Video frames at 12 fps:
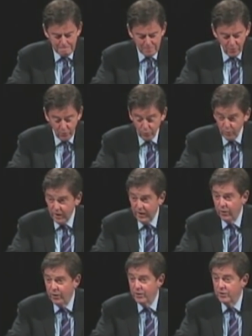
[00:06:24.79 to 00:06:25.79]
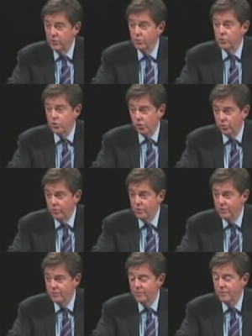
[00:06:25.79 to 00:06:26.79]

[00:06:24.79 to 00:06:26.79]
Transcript: you're really going to do Jude?